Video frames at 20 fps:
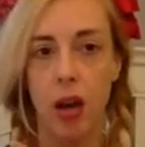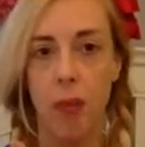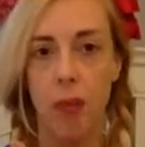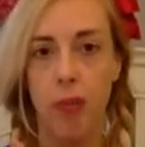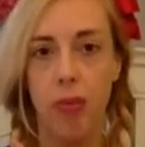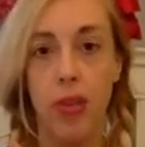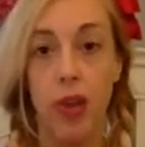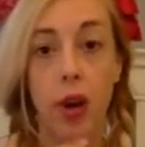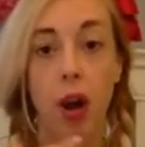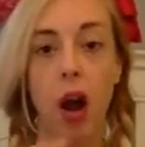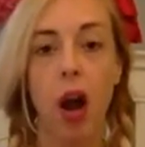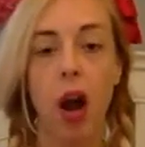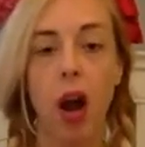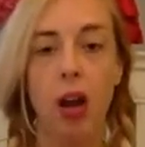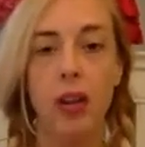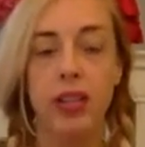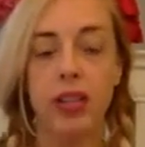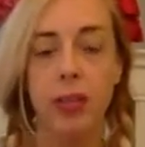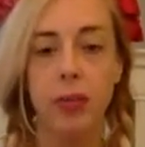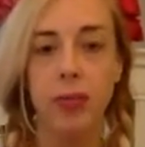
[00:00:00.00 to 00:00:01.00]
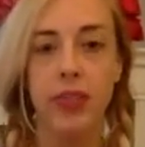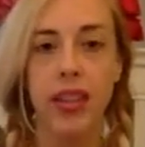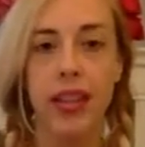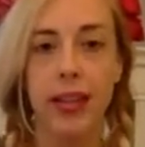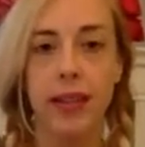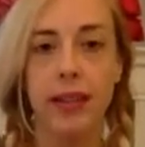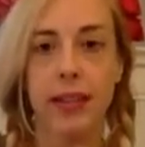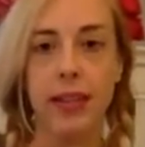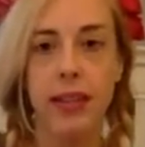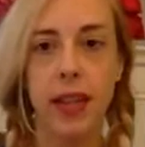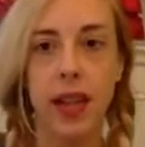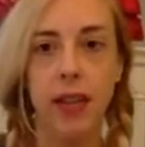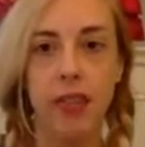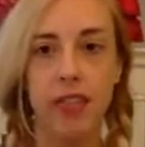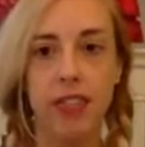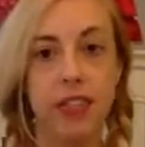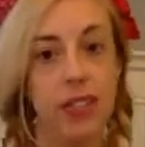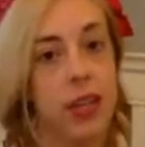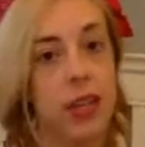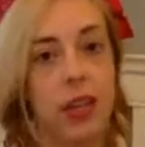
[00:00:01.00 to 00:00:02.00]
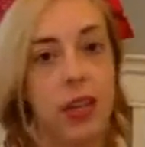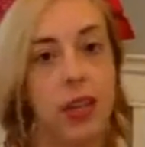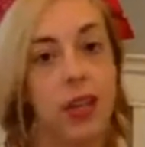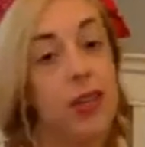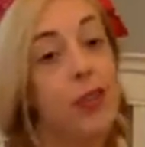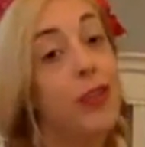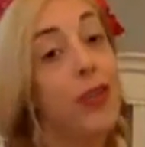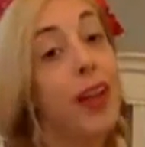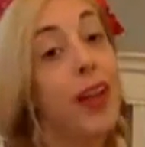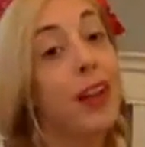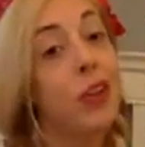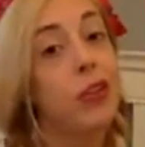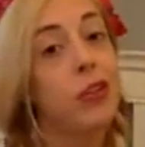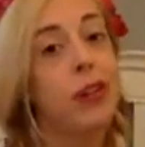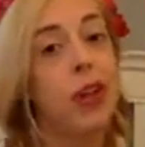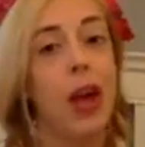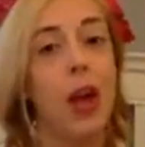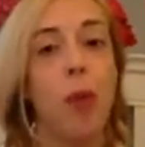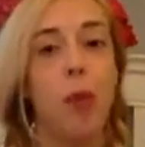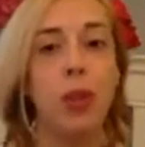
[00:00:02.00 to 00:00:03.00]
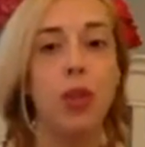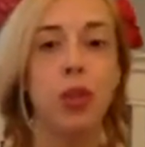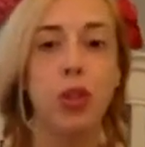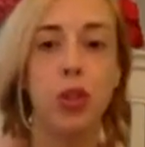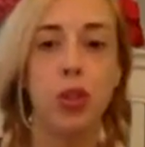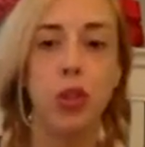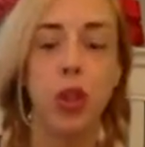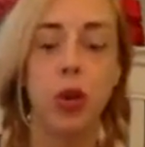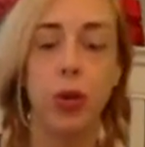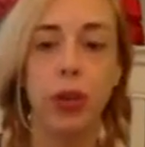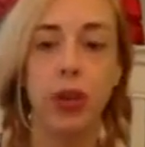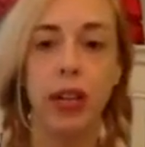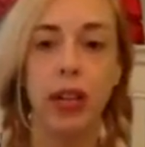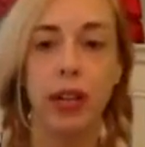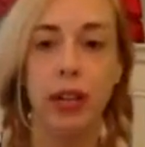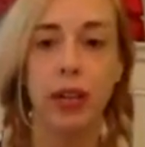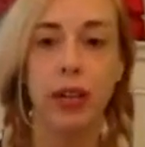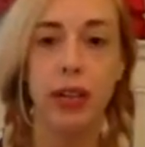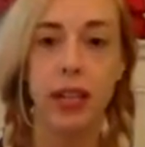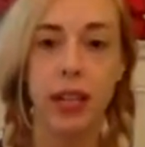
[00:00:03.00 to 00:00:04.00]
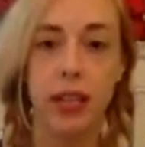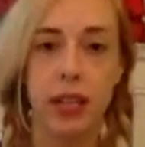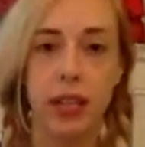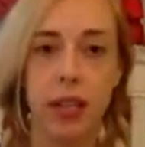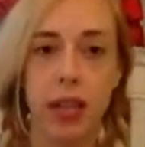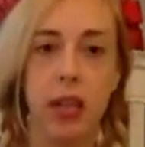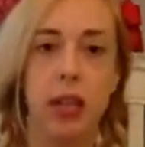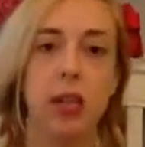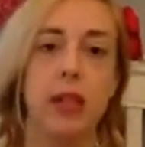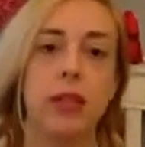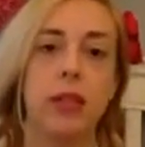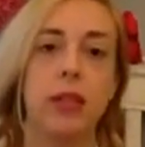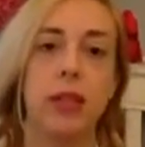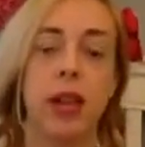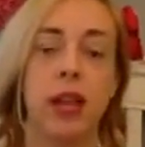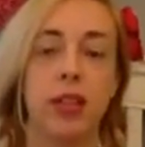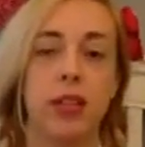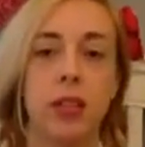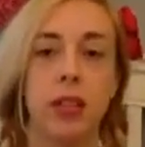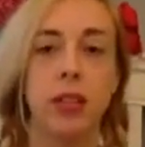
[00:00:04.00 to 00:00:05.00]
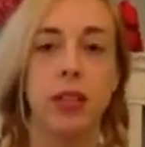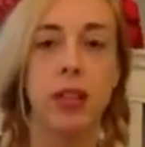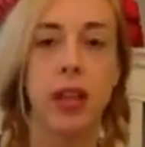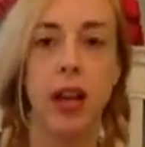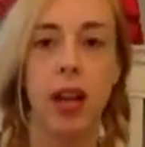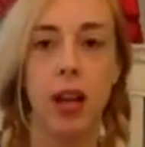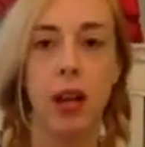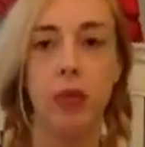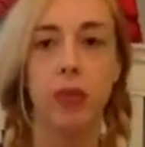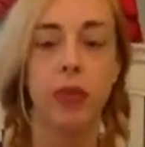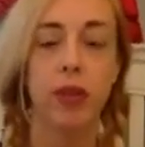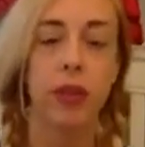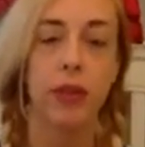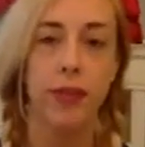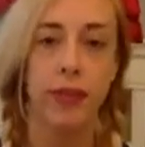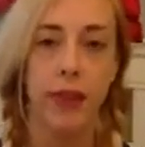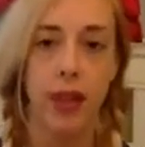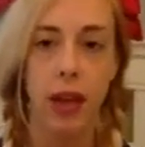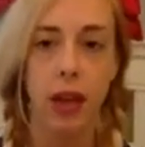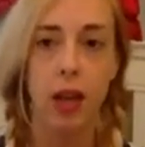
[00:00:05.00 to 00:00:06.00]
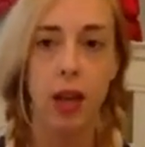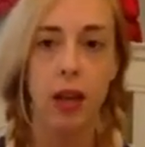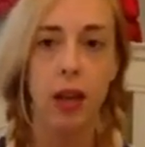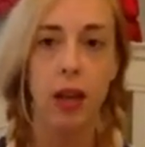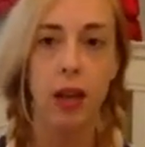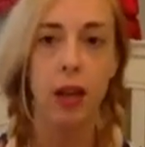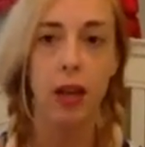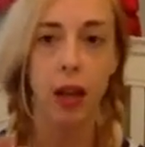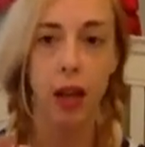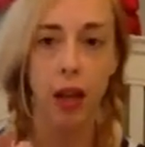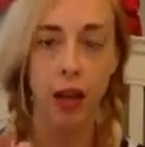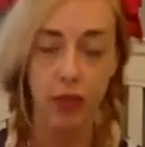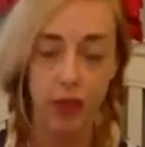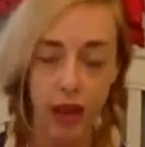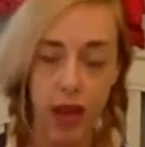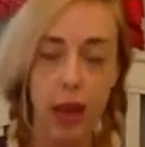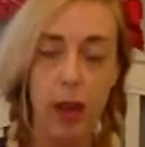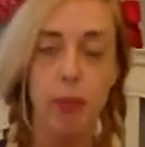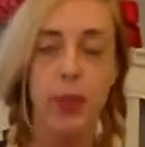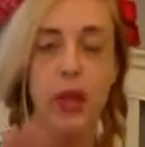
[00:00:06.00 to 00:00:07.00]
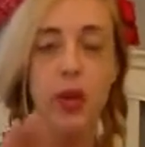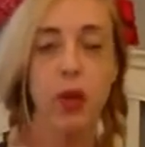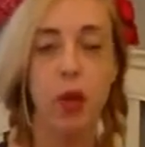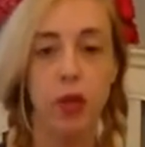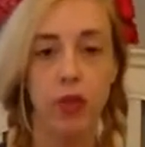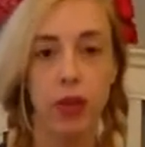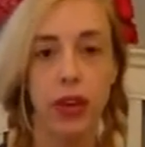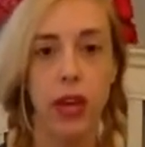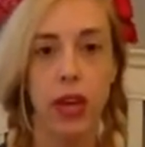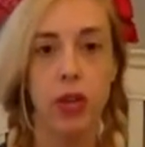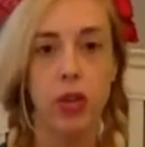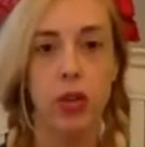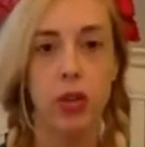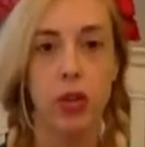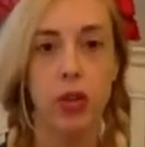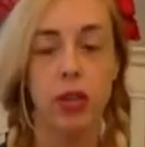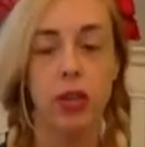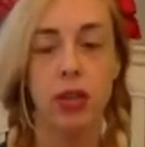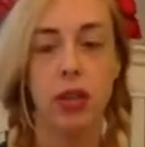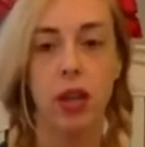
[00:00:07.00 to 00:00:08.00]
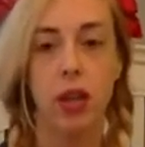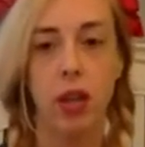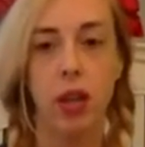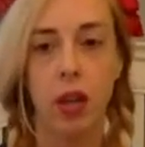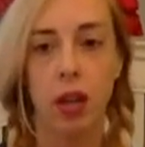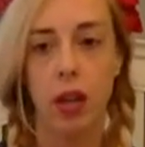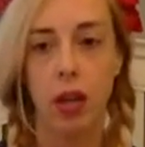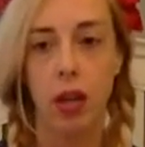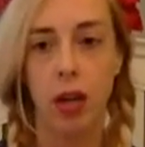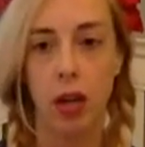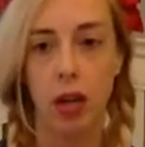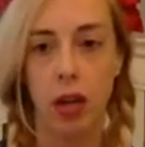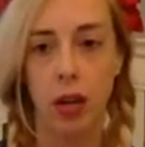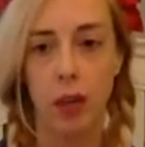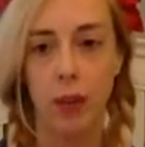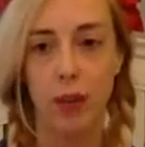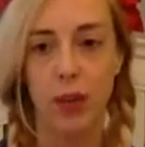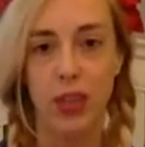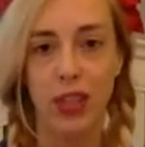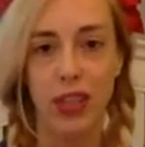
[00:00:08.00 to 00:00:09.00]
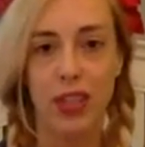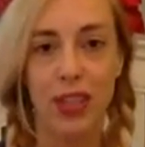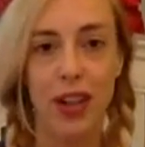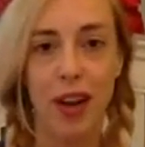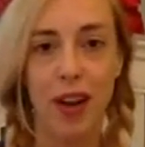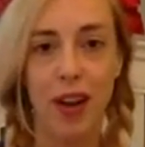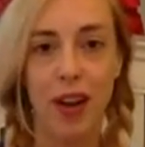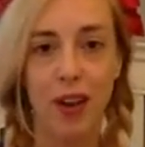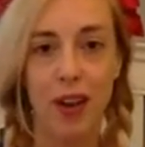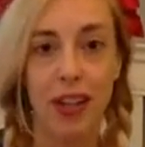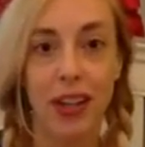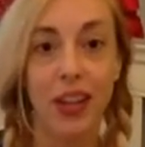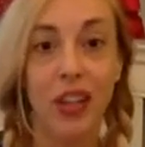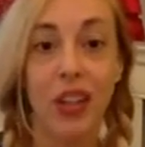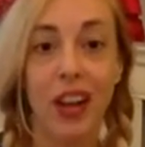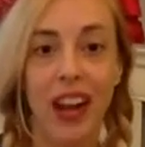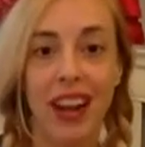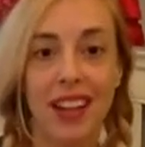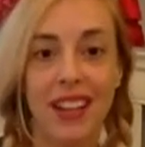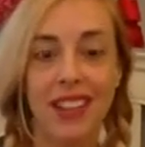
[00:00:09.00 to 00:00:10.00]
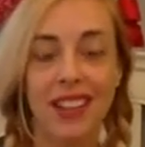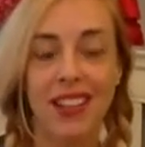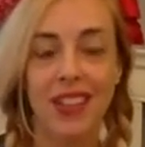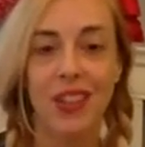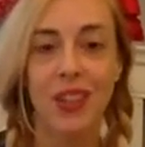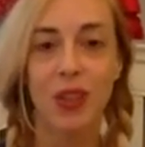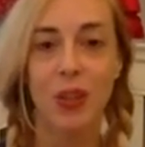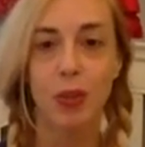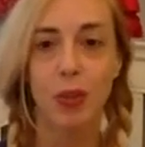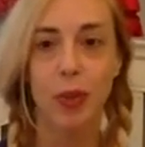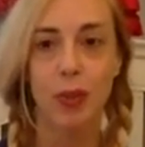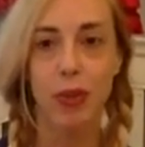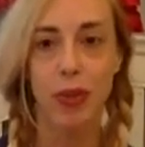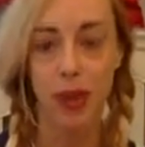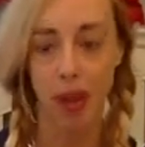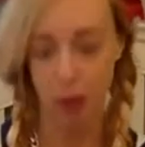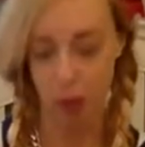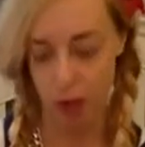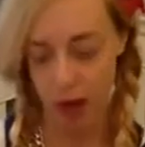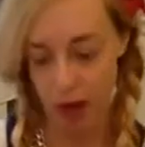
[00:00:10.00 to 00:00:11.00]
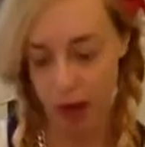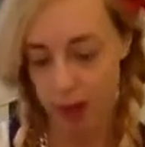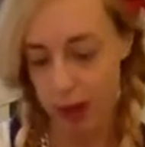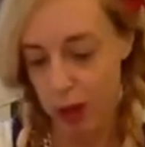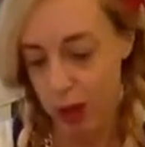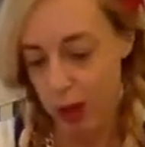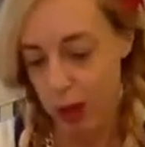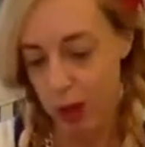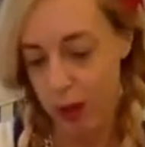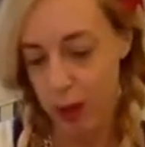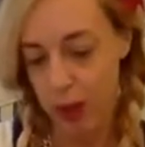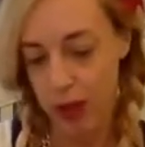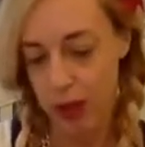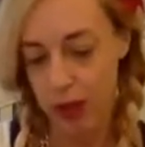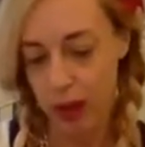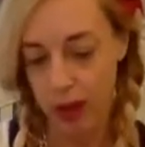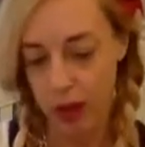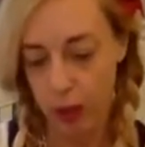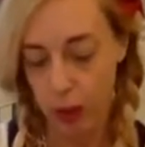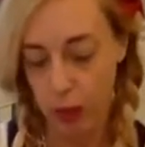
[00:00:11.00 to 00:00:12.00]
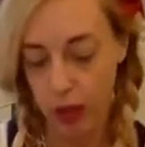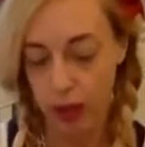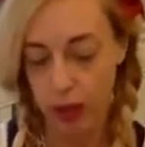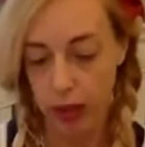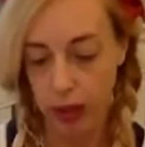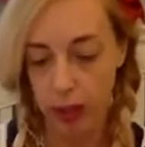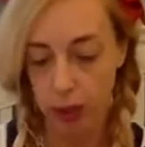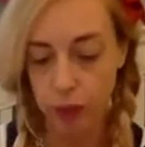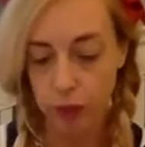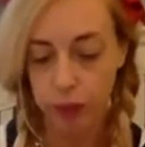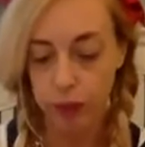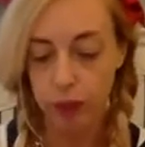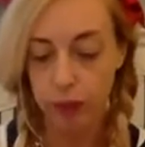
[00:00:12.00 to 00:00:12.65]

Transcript: There are some things left still in the flash sale, but you don't get the details unless you sign up for the VIP notifications. So congrats to those people that were able to jump on that quickly.